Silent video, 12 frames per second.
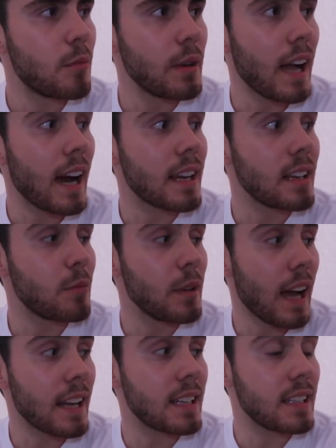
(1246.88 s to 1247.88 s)
we added we
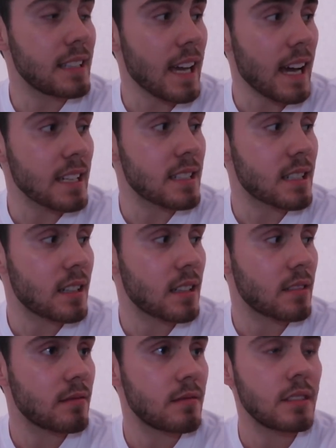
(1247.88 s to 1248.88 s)
added a desk.
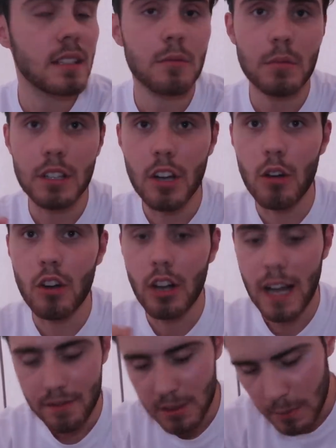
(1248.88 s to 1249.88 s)
We no longer have